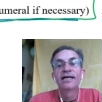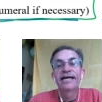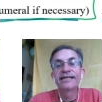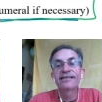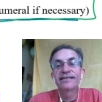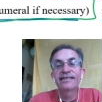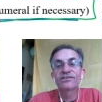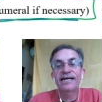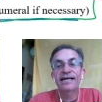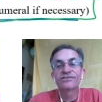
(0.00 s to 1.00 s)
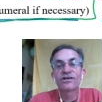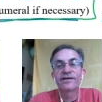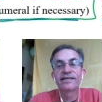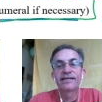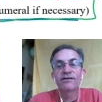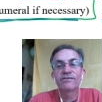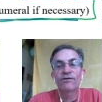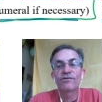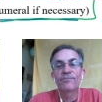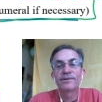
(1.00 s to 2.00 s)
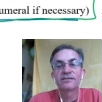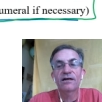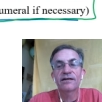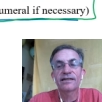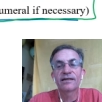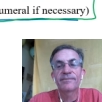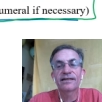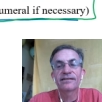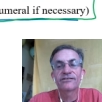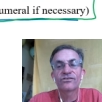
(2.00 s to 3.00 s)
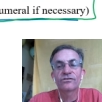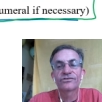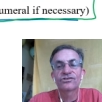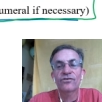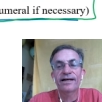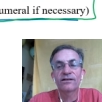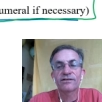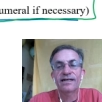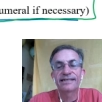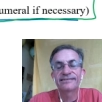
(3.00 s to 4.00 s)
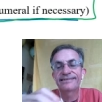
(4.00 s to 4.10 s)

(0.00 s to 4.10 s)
And then these guys over here that we've been talking about, these little straggler guys,